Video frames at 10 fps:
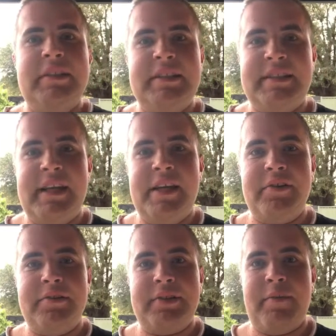the
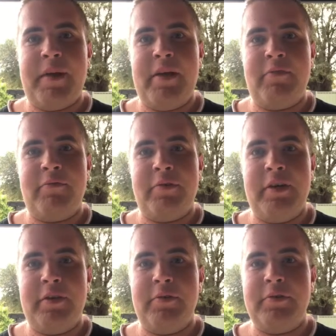Seagulls, they've been
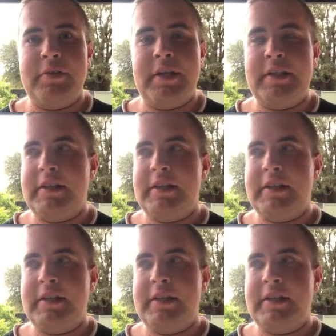really good.